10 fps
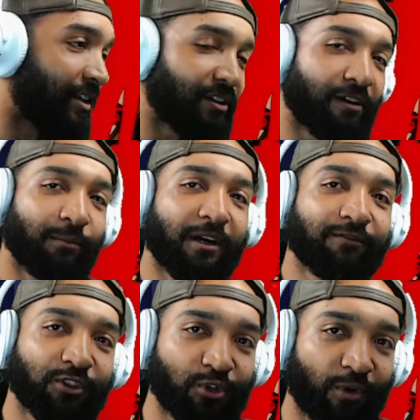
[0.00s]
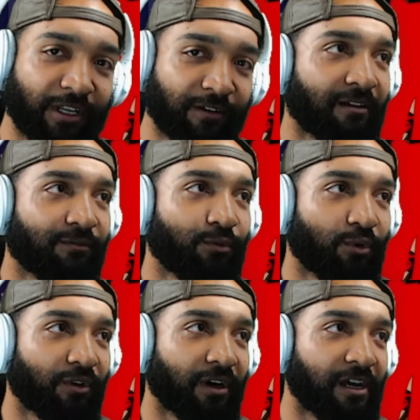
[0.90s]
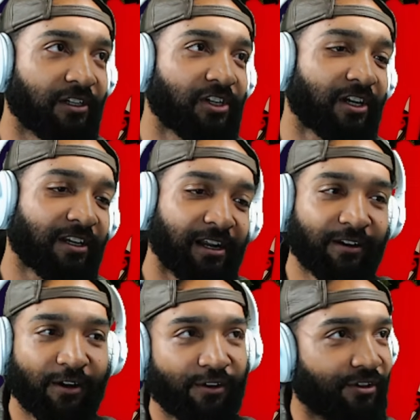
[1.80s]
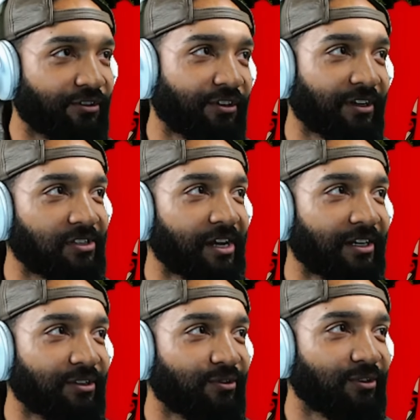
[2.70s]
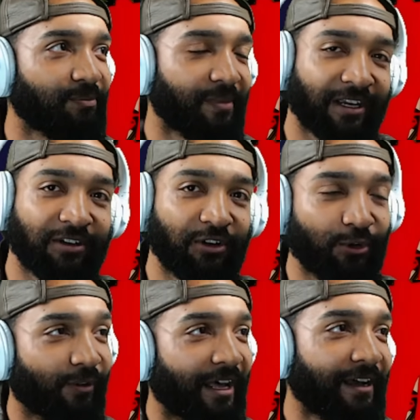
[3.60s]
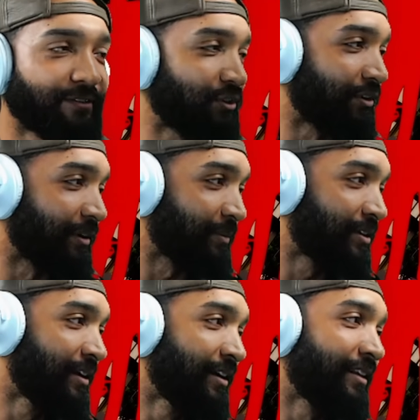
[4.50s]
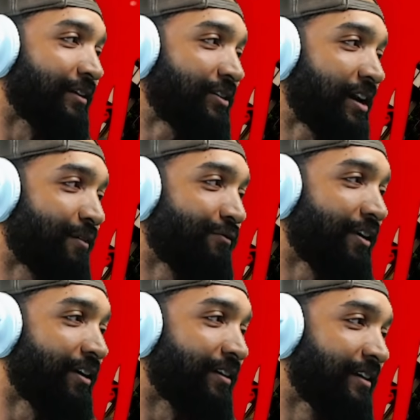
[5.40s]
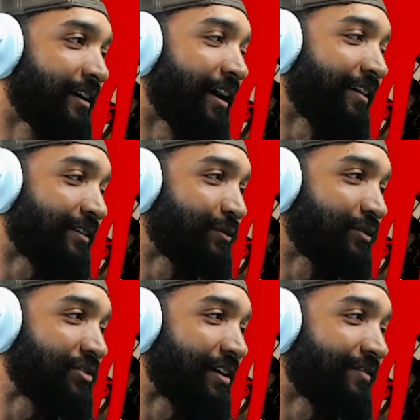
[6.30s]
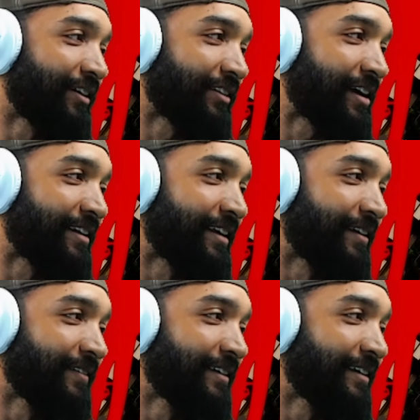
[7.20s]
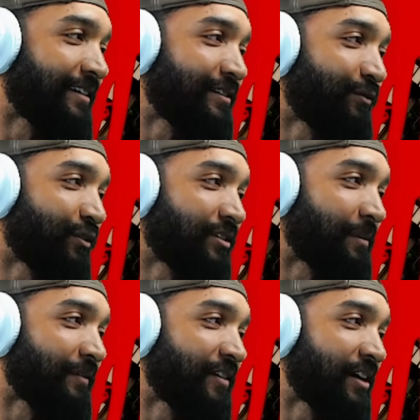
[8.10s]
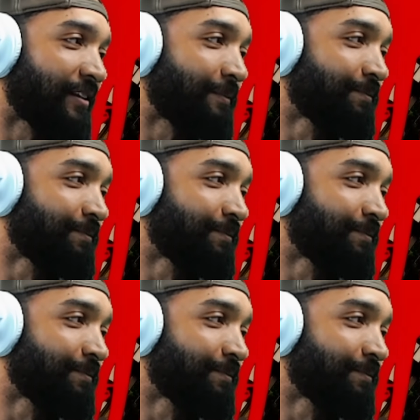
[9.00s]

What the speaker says: thank you everybody for joining and for checking out all the things I do to make new live streams. That was kind of fun. I like doing stuff like that now. It's the first time I've done it.